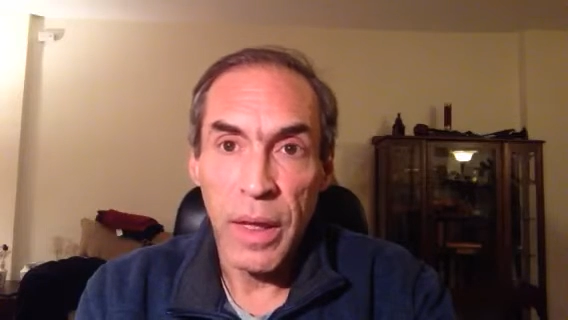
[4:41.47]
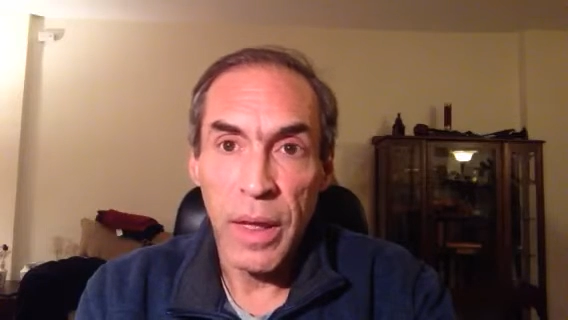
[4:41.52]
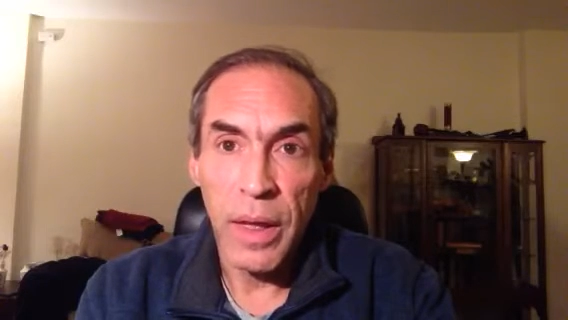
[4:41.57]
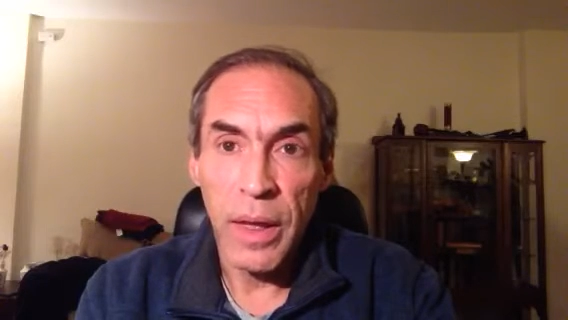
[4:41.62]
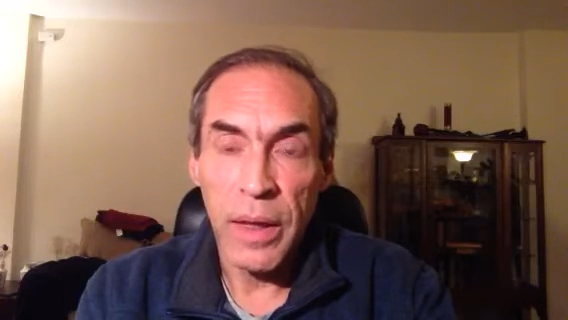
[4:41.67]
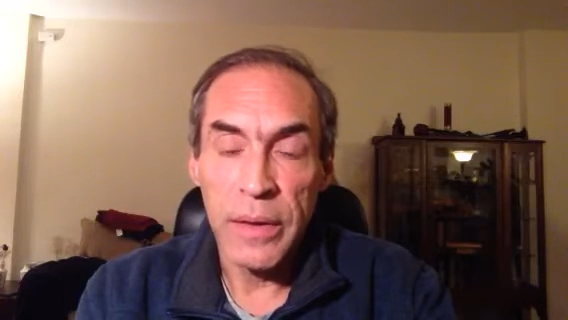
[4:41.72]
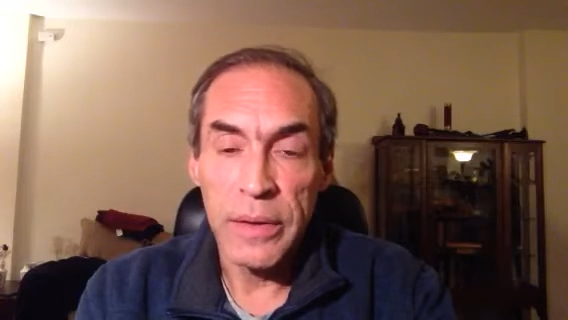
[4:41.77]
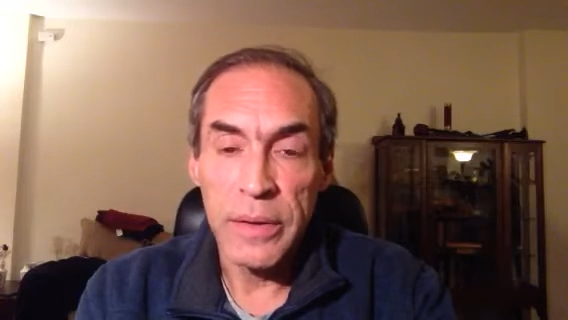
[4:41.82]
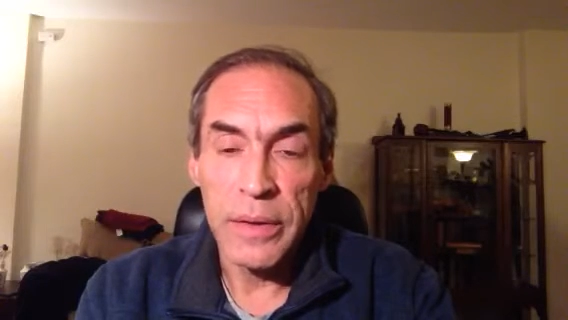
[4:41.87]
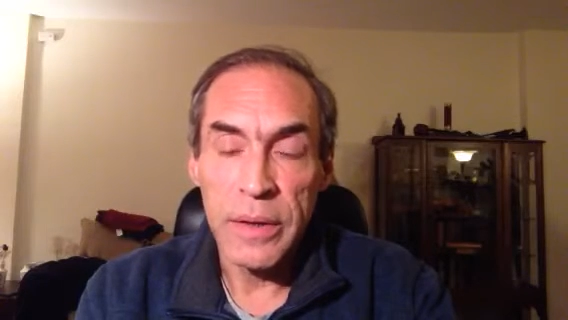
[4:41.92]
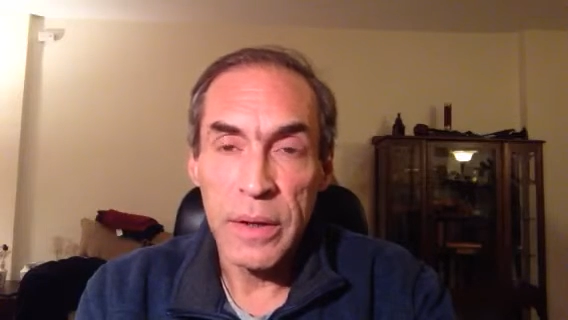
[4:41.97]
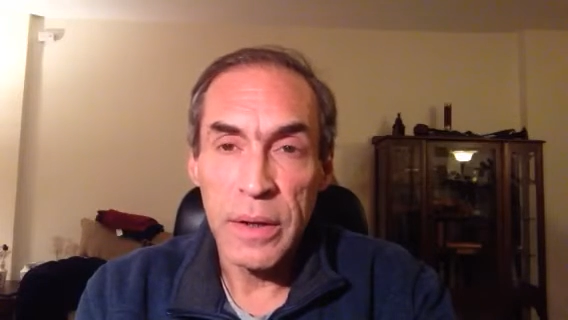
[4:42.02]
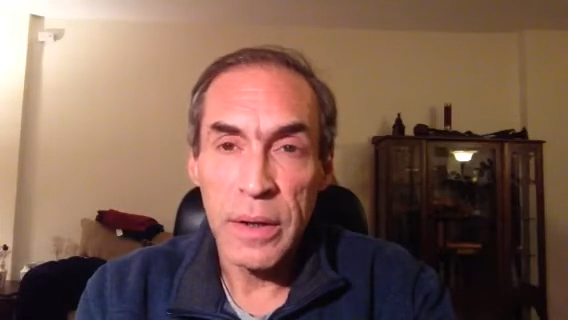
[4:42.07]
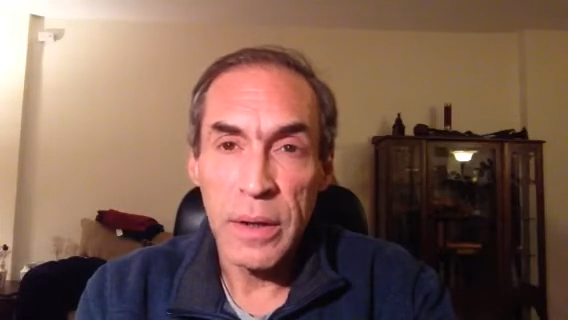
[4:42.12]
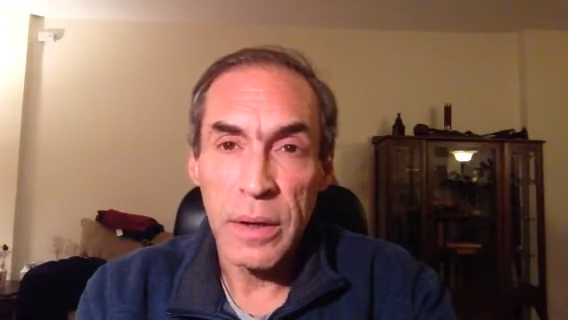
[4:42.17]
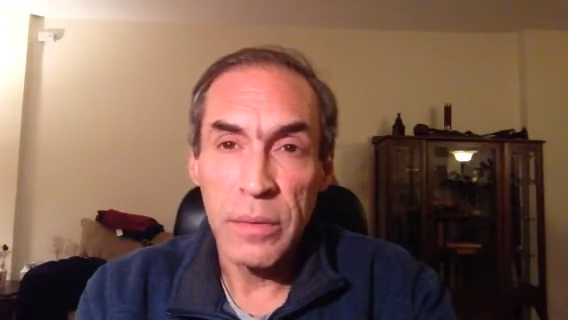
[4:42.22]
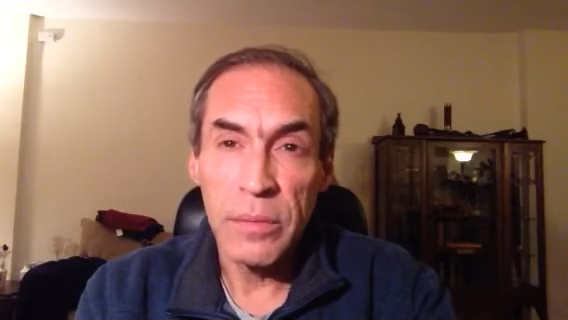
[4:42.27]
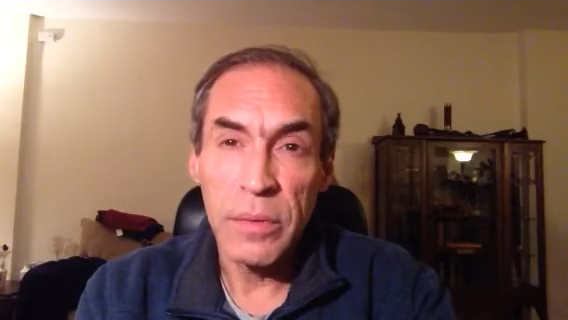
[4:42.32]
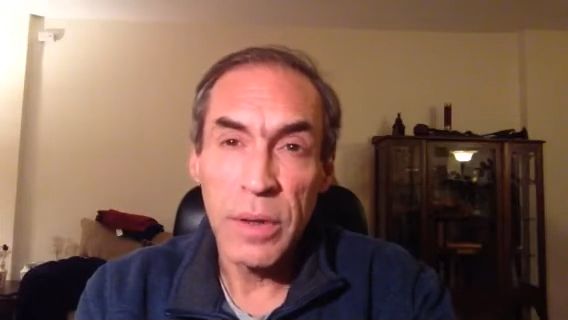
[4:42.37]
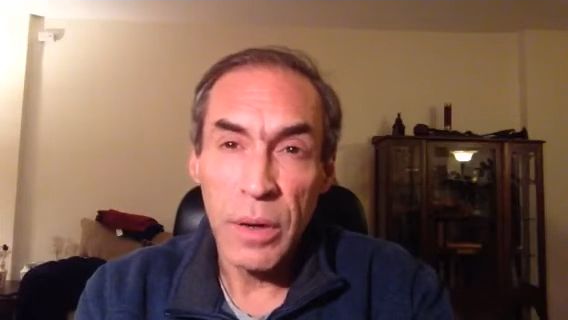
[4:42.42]
And
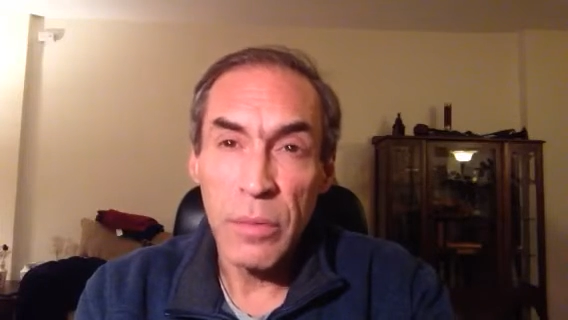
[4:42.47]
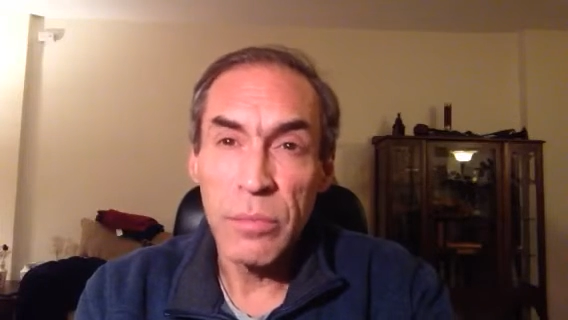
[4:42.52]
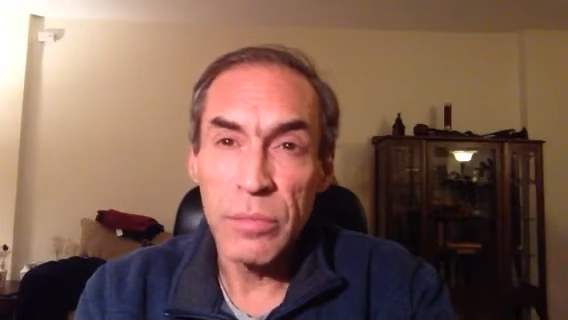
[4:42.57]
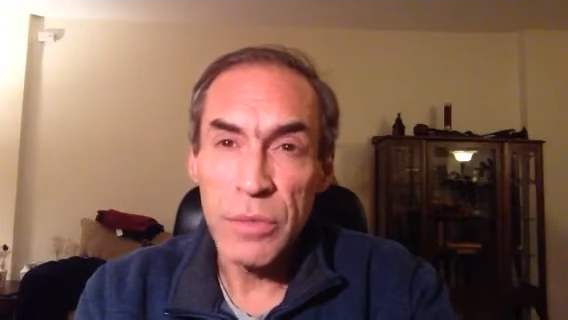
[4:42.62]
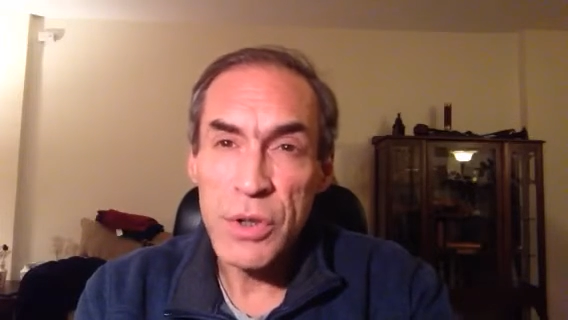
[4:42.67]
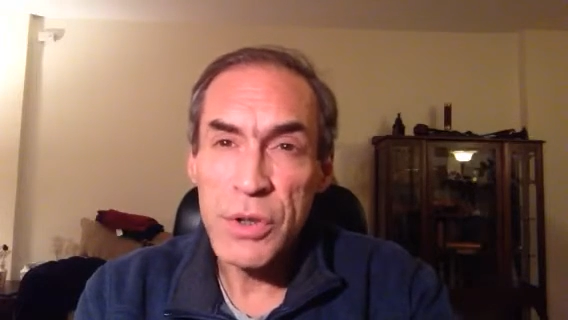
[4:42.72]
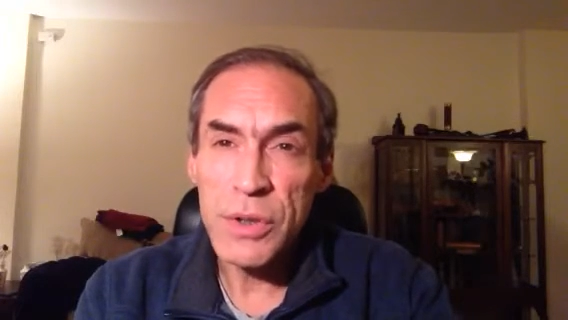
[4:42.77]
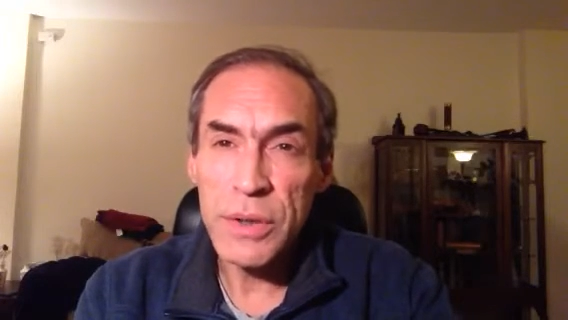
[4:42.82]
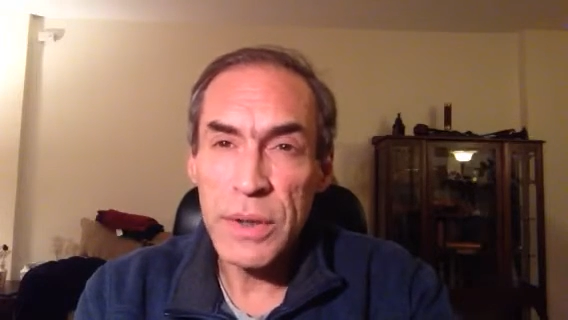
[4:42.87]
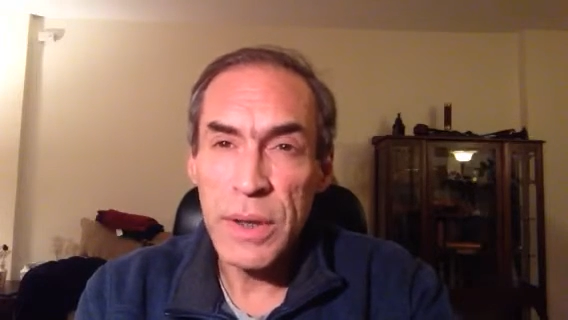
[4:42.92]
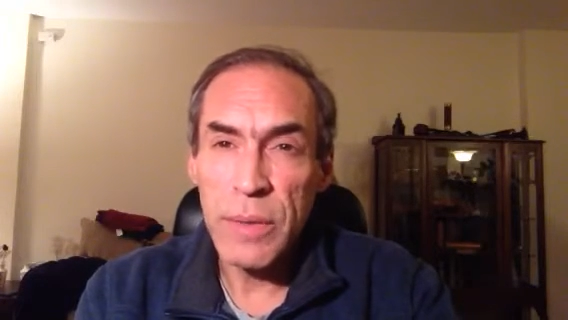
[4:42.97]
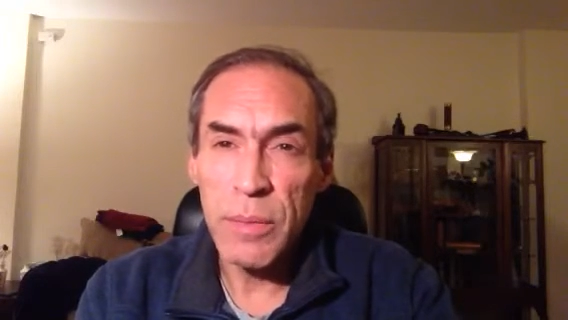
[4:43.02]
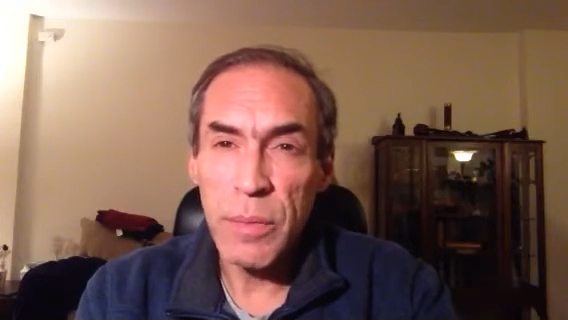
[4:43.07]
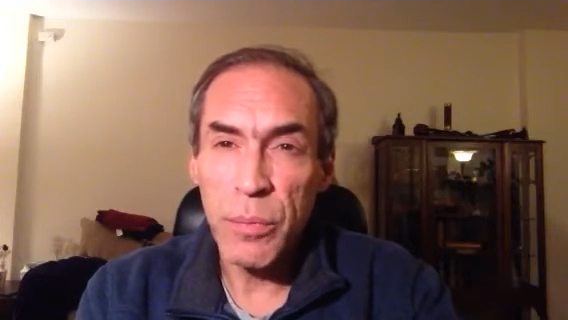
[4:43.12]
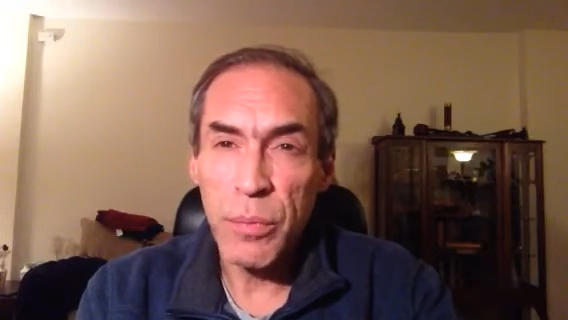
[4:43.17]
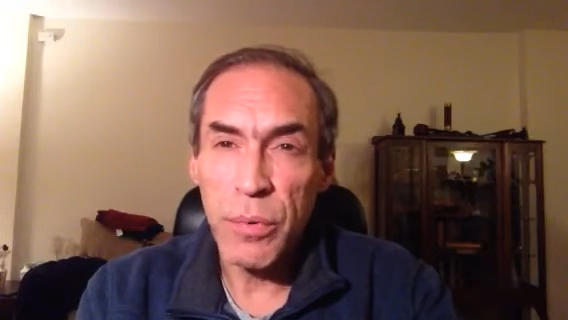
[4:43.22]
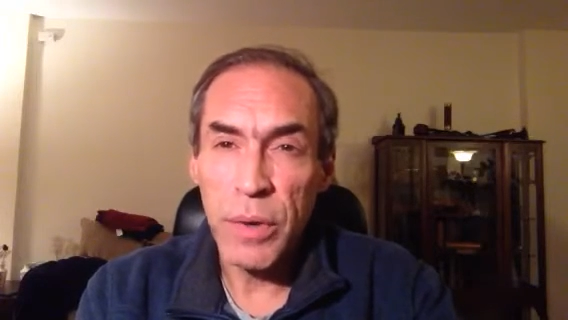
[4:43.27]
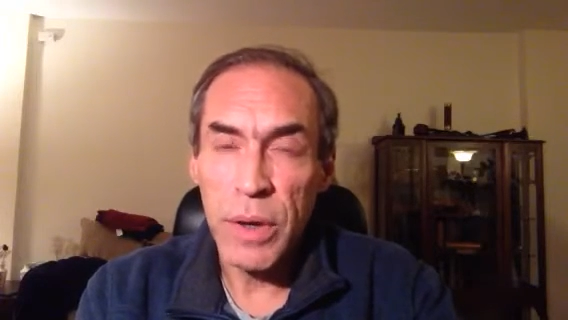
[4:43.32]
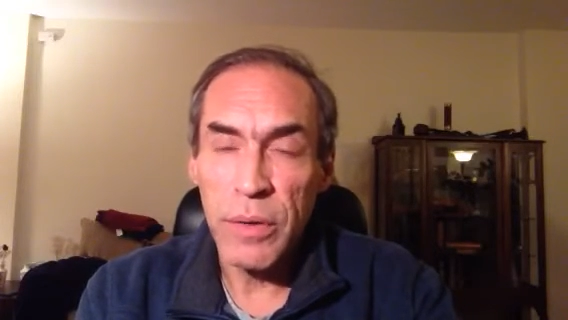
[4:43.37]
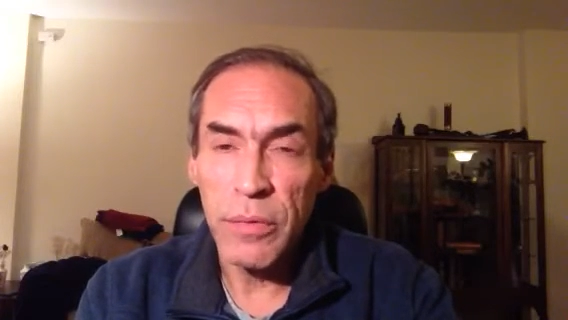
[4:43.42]
you know, just keep
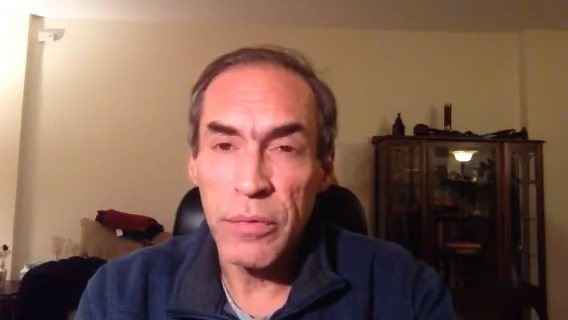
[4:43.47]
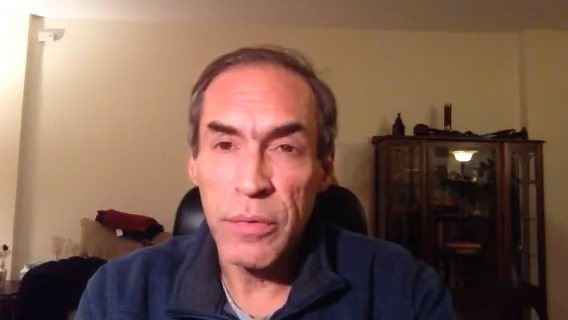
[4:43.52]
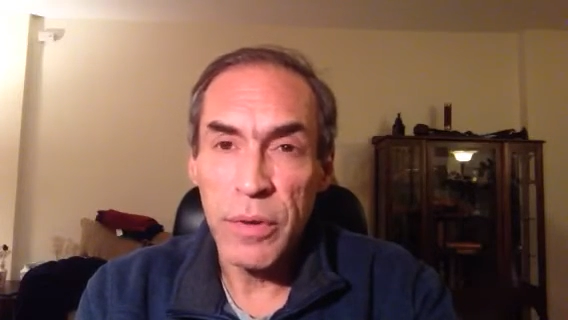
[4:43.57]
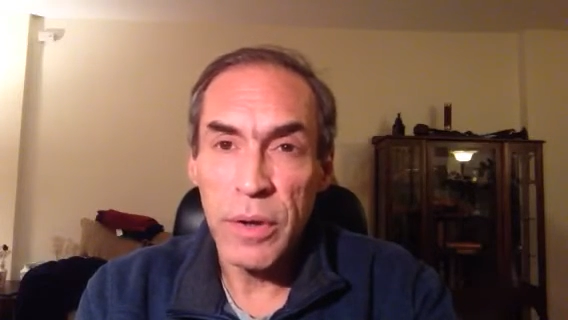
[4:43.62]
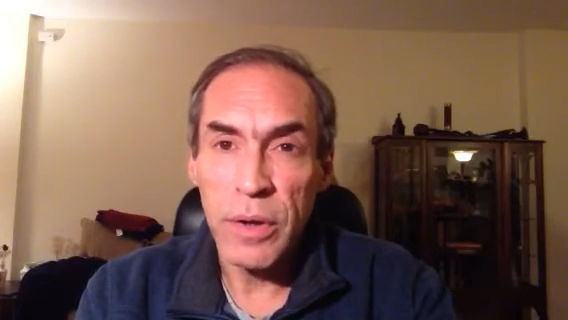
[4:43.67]
it brief.